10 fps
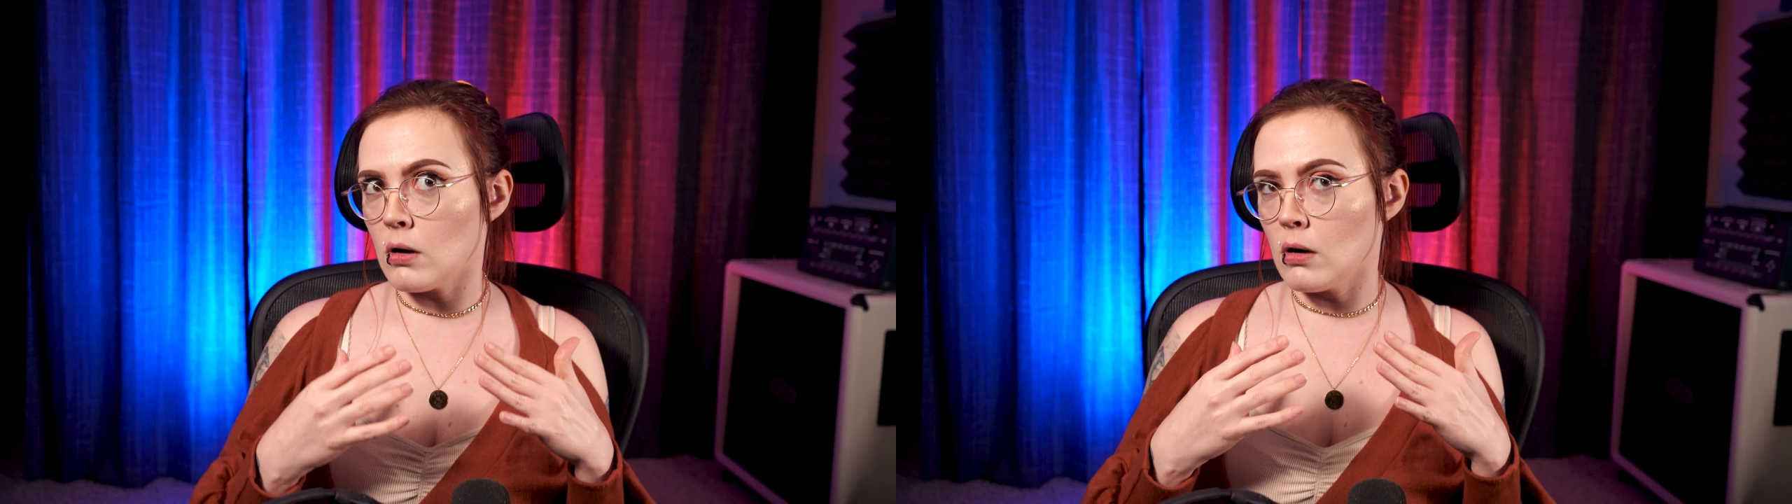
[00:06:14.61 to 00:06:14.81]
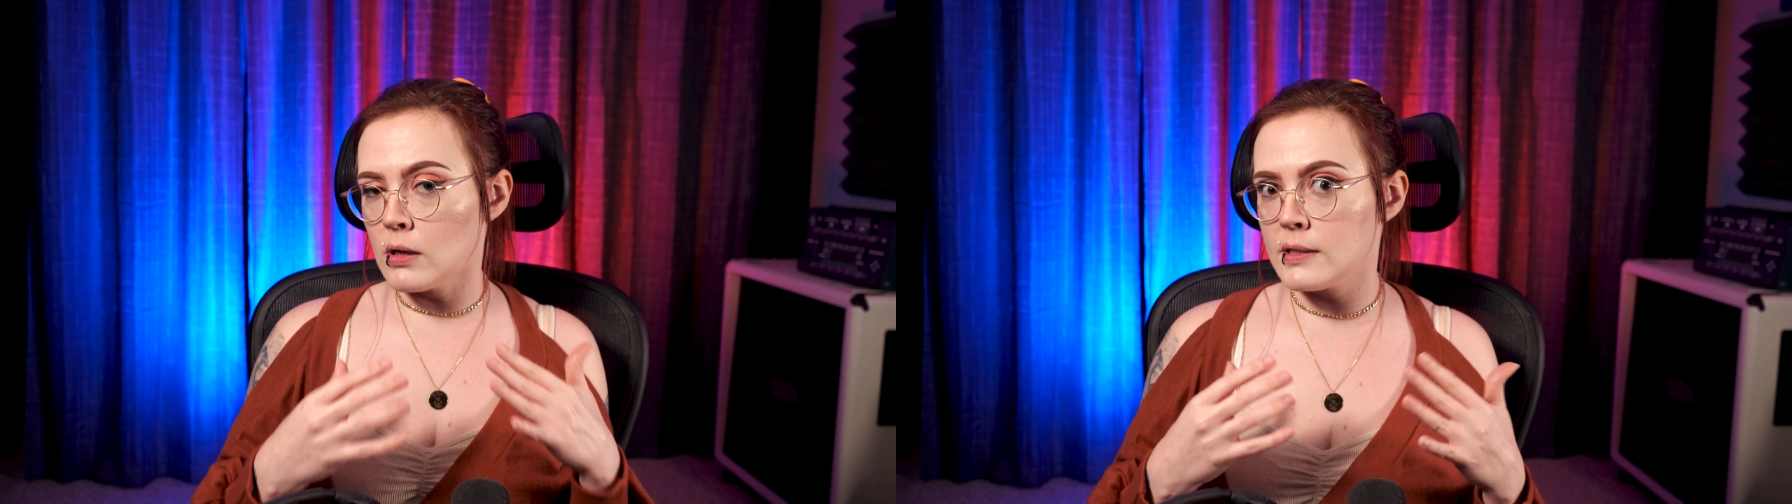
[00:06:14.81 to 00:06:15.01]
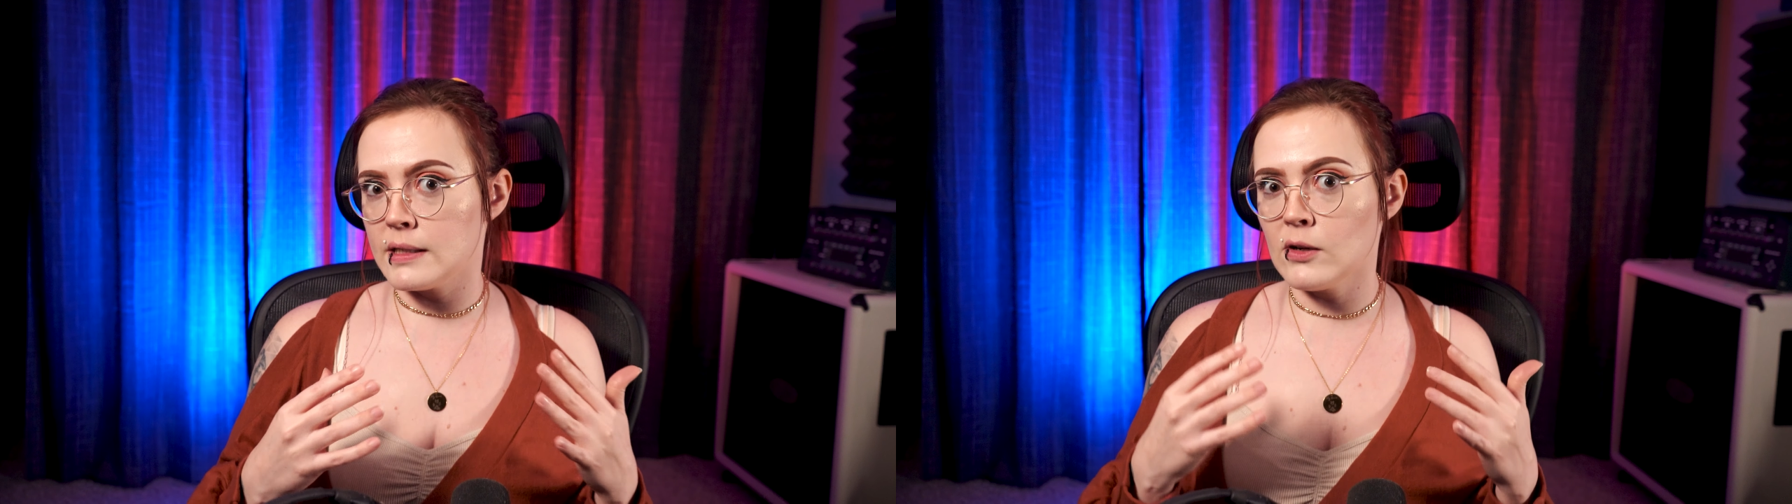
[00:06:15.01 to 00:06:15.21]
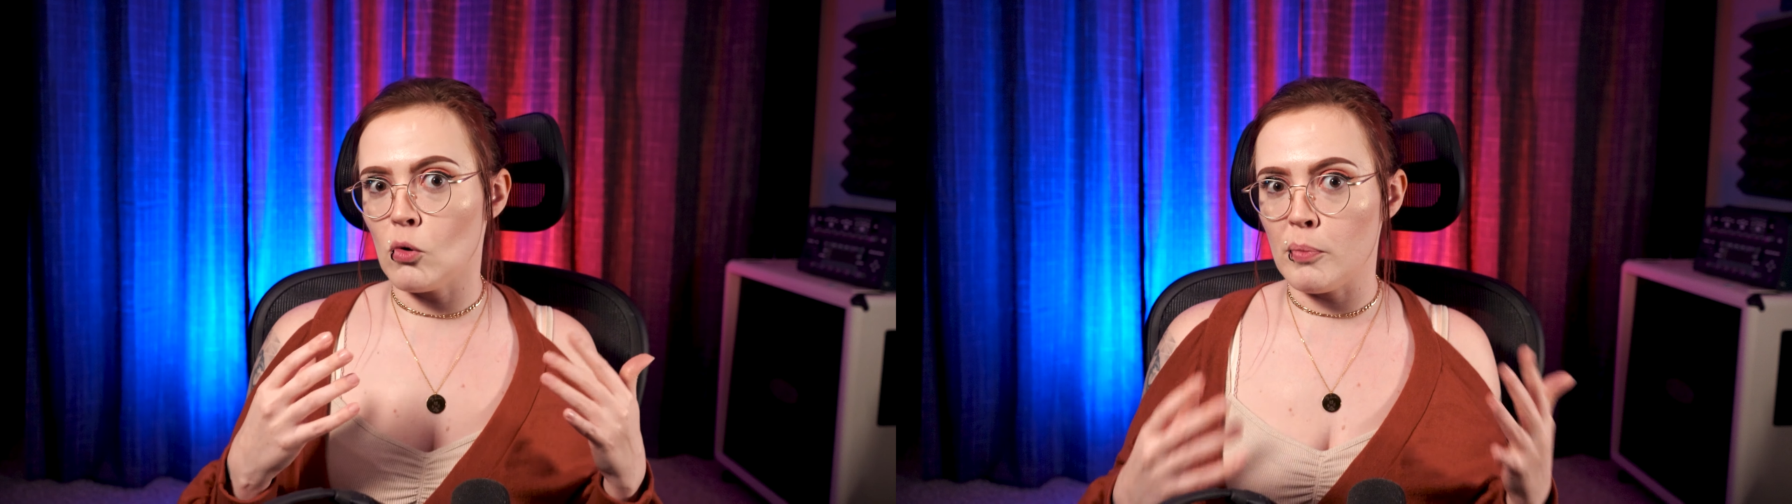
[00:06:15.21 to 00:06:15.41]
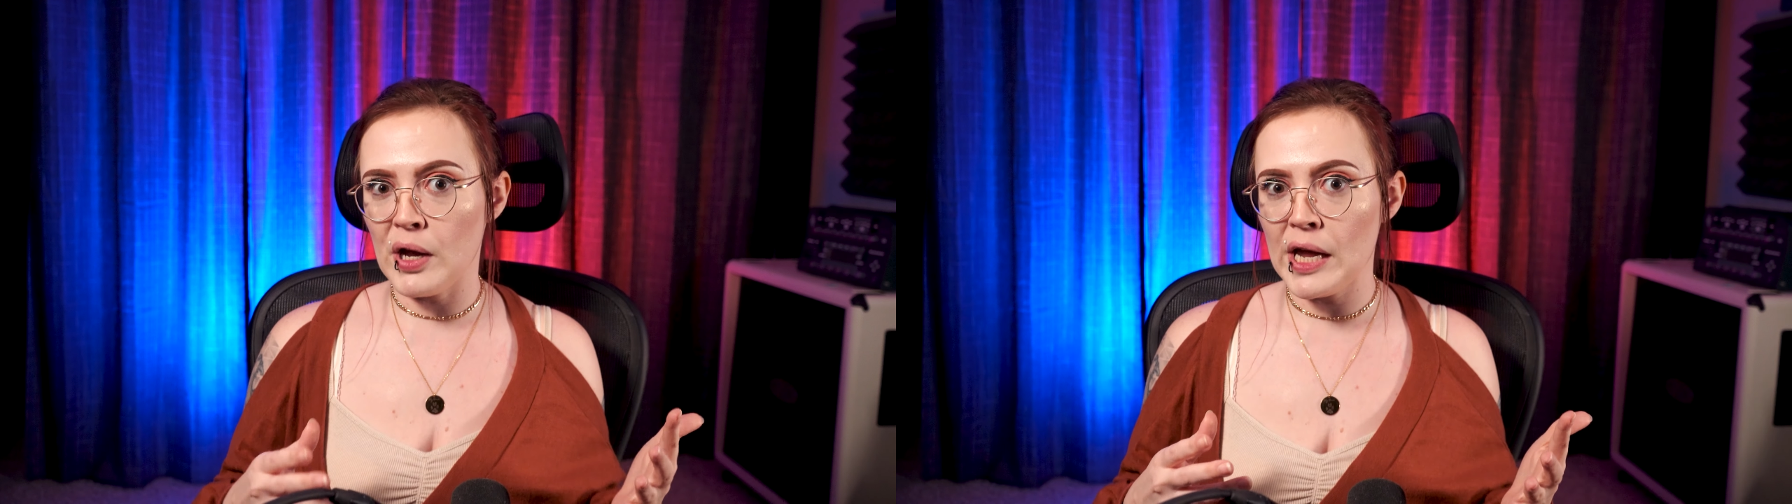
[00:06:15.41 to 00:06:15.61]
on a
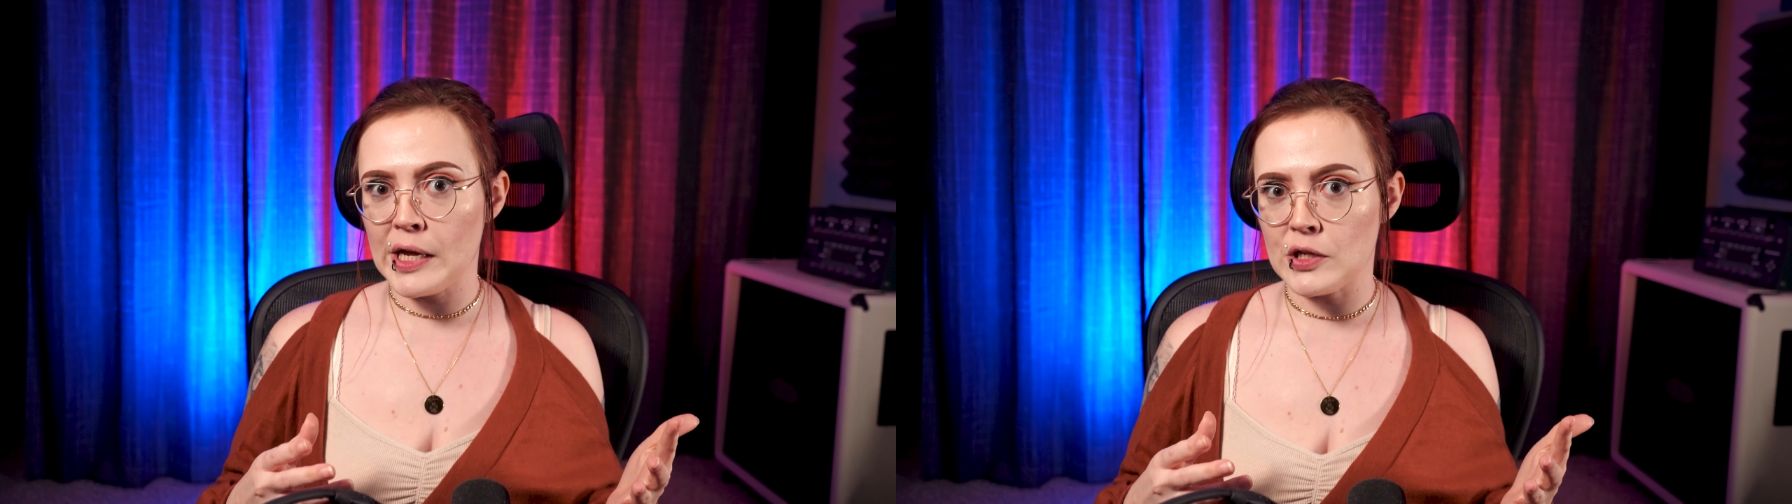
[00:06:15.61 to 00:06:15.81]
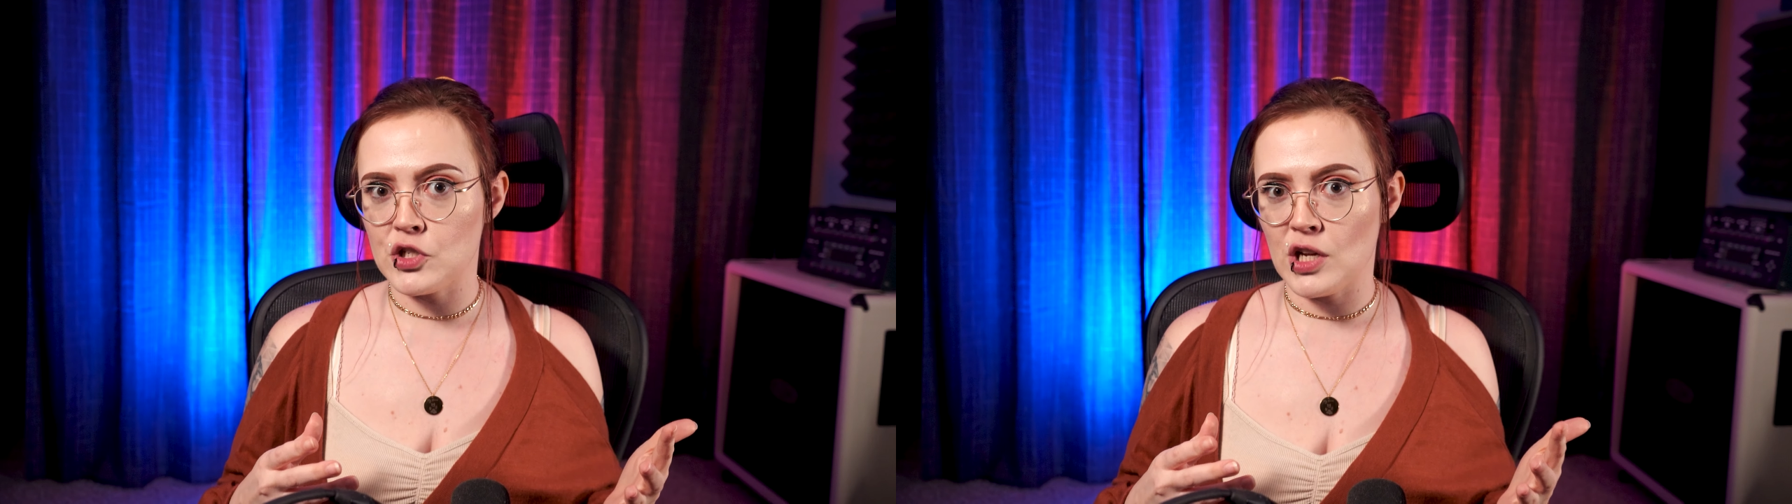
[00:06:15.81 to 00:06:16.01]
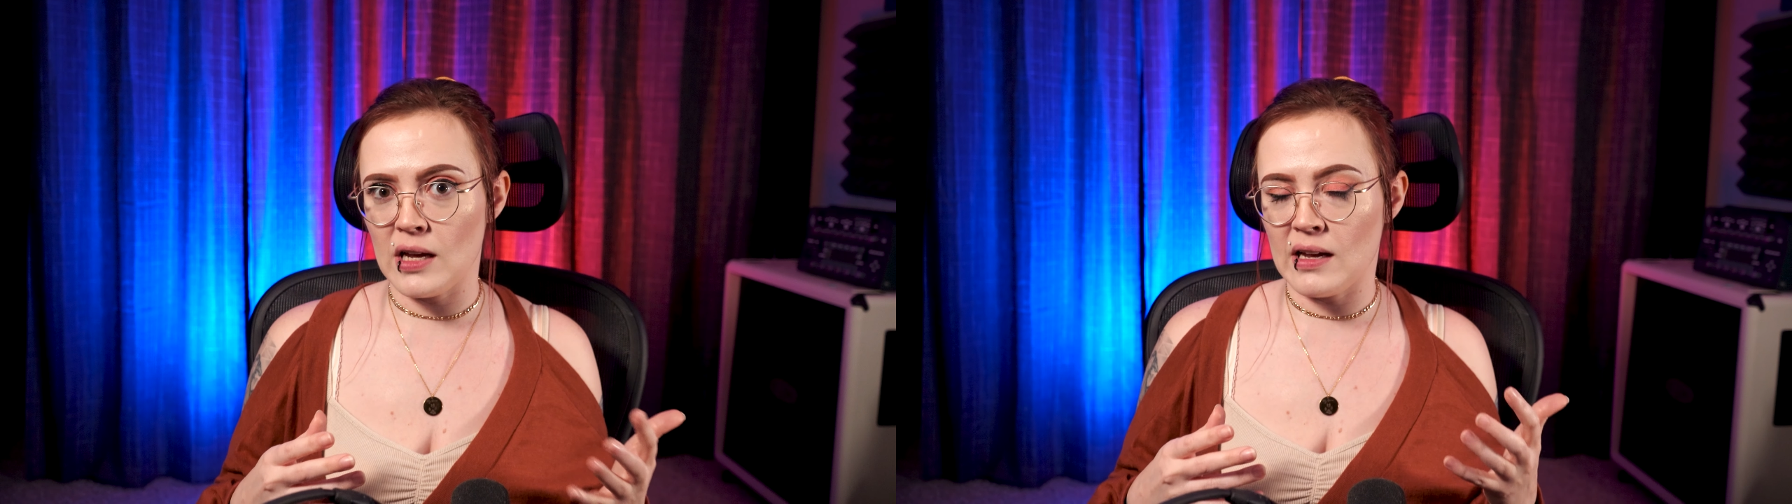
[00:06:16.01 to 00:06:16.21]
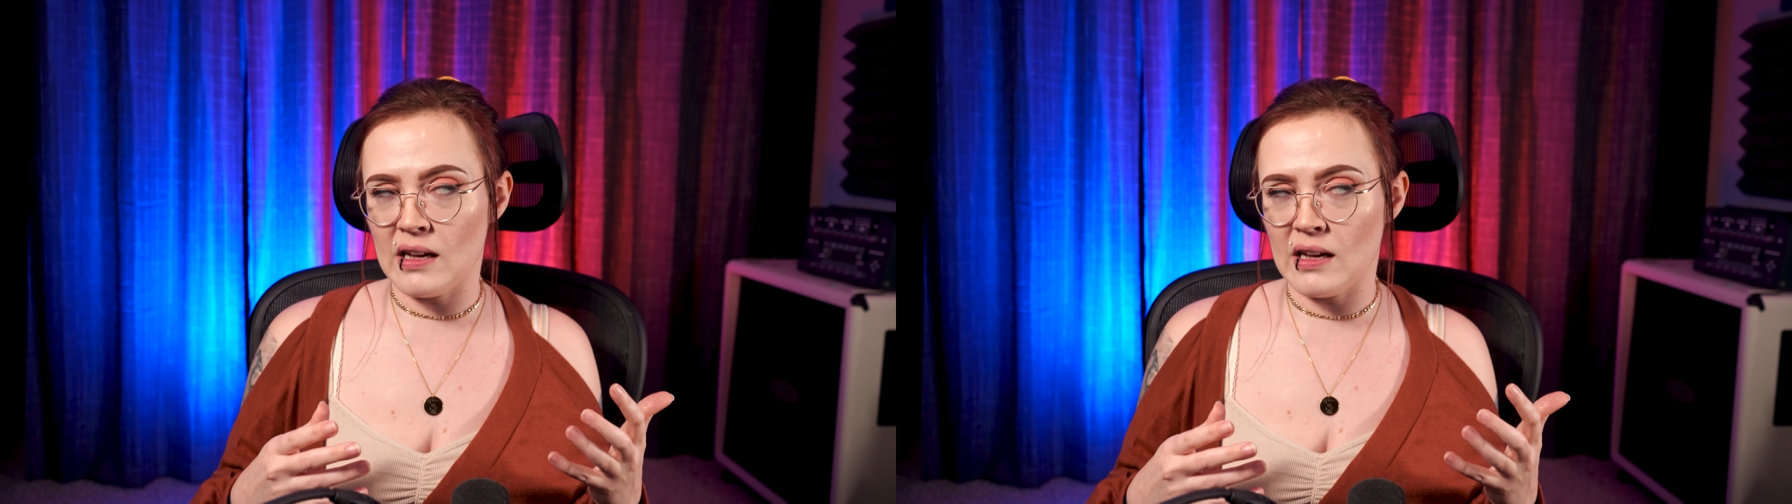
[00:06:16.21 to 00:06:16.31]
single page.